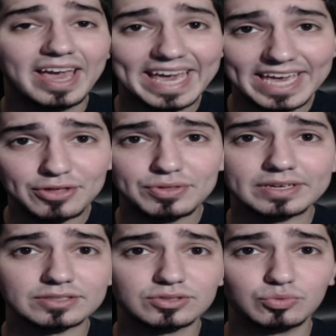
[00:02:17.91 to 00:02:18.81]

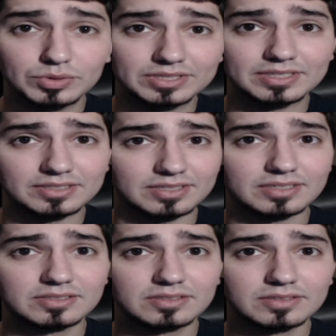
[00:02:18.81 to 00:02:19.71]
atheists wouldn't
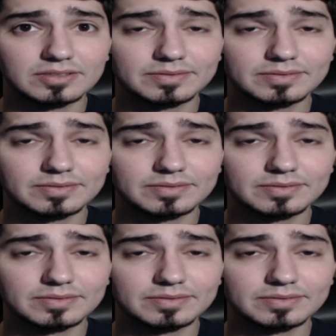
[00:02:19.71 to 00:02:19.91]
exist.